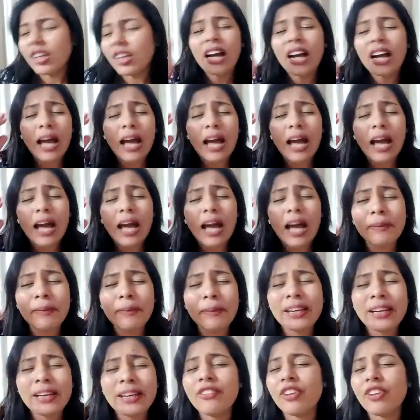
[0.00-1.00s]
I
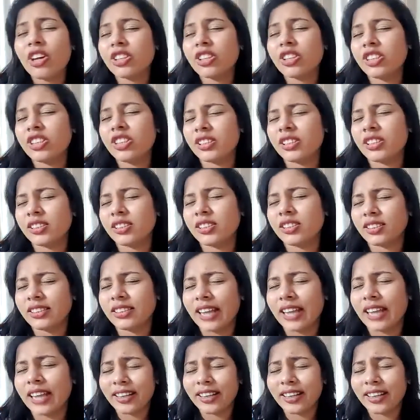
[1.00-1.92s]
believe, Lord Jesus, that